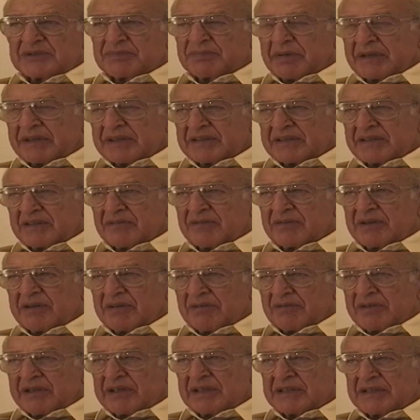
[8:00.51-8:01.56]
But I
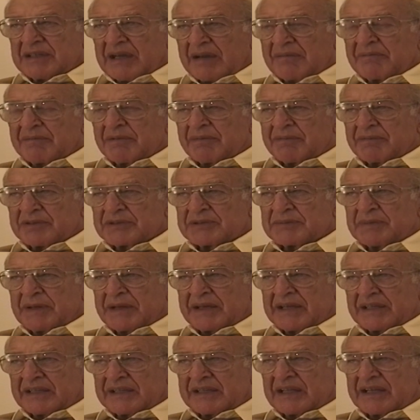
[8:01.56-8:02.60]
remember
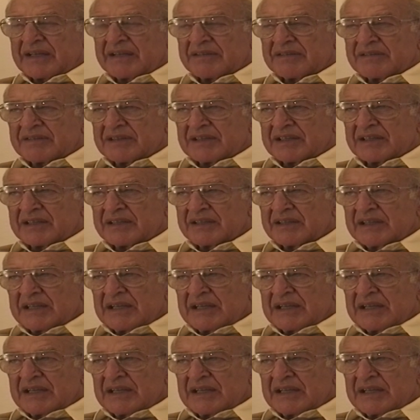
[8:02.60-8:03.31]
spending the